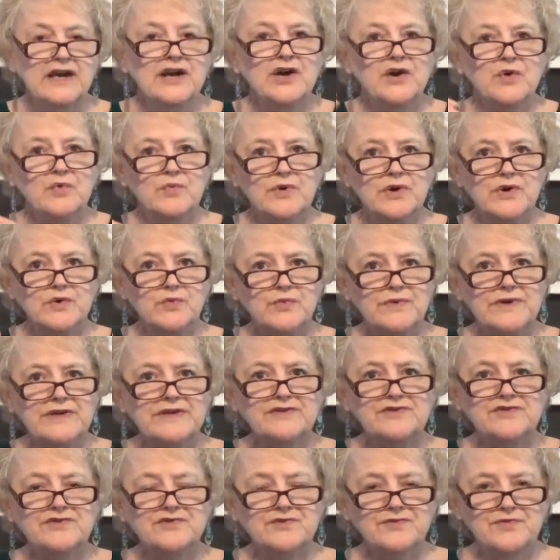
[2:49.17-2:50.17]
where we
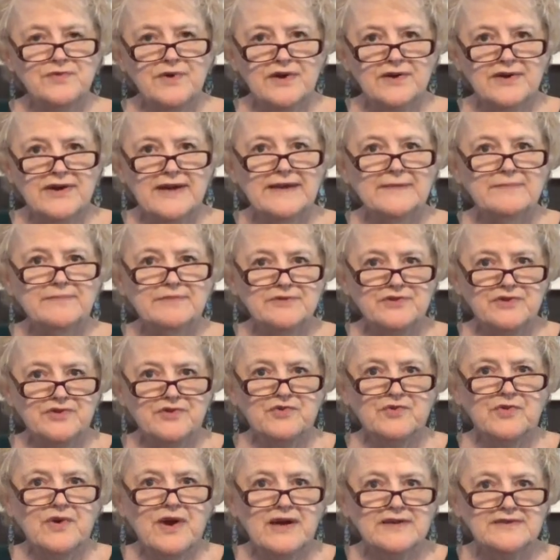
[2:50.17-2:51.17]
too are able to
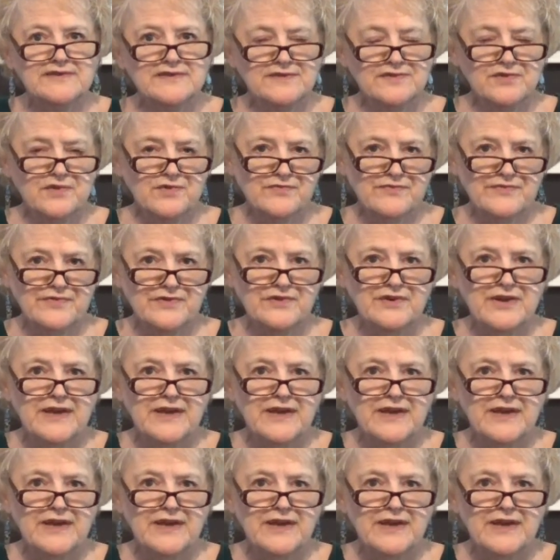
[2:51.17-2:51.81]
cross over